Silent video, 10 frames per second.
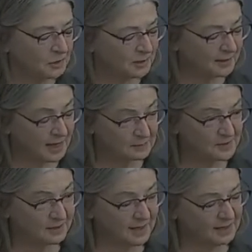To
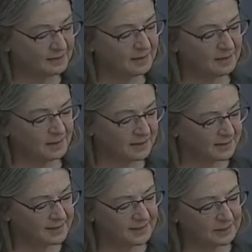encapsulate the
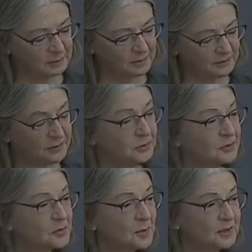unattainable,
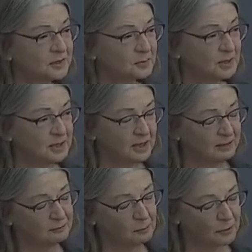you speak to me
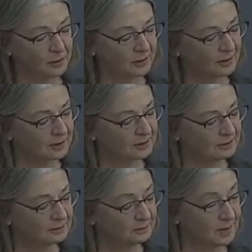of work,
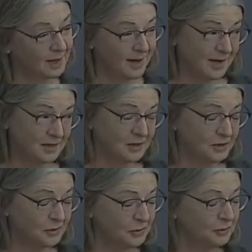but I to
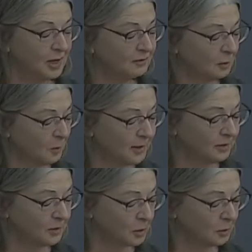you of a
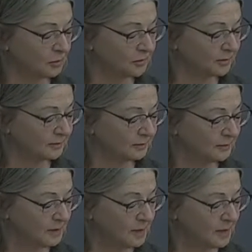white goat.
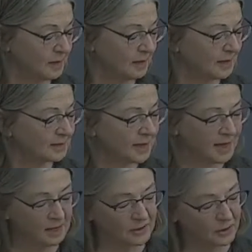I
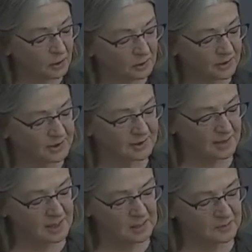say how the goat
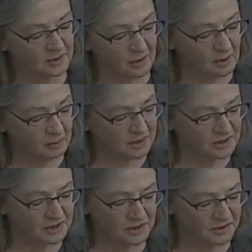escapes
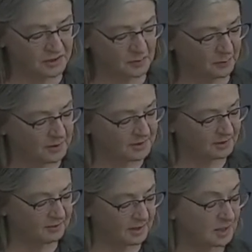always just as a
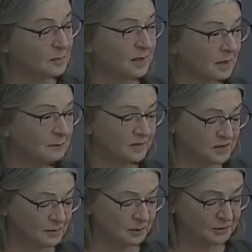piece of it has become
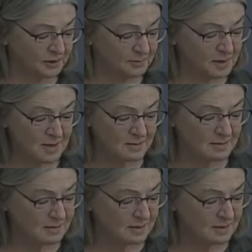visible to me.